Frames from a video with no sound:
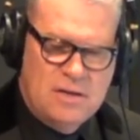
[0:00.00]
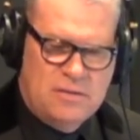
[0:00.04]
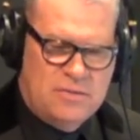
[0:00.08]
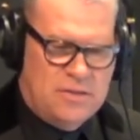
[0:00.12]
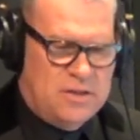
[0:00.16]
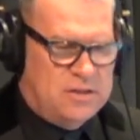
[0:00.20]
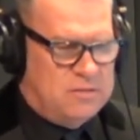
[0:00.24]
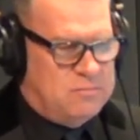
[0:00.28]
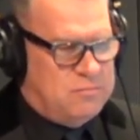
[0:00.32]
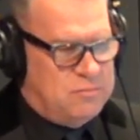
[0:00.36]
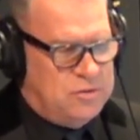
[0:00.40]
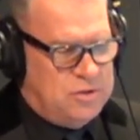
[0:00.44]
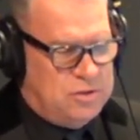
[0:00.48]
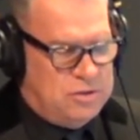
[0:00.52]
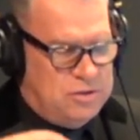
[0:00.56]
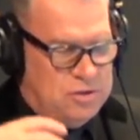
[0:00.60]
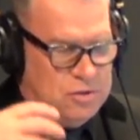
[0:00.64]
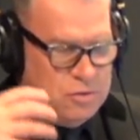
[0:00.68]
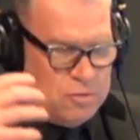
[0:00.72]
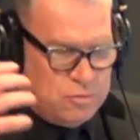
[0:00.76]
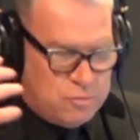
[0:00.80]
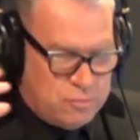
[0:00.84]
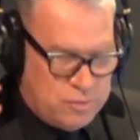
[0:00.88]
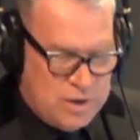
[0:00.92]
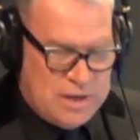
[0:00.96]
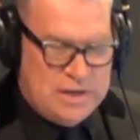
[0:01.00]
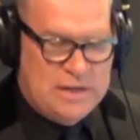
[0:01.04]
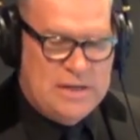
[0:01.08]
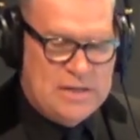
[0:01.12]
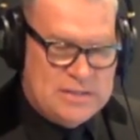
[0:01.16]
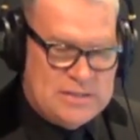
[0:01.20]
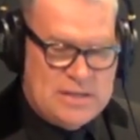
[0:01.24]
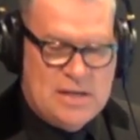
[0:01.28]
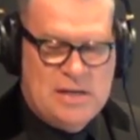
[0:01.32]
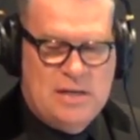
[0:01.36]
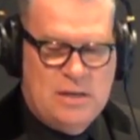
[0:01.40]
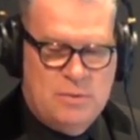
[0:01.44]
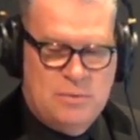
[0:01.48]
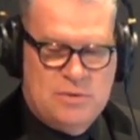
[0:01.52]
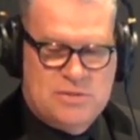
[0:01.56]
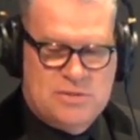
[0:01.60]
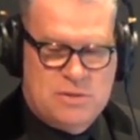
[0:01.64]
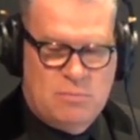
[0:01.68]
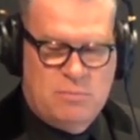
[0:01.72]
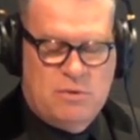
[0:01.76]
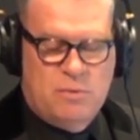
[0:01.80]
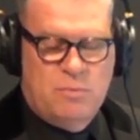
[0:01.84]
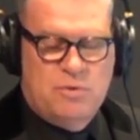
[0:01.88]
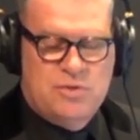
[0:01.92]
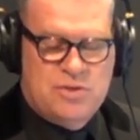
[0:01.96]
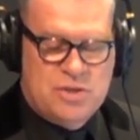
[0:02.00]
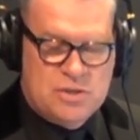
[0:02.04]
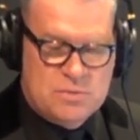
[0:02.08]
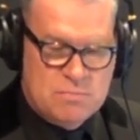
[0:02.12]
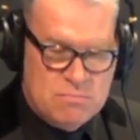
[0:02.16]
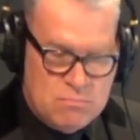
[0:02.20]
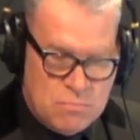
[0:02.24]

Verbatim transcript: that you're really dealing with something which is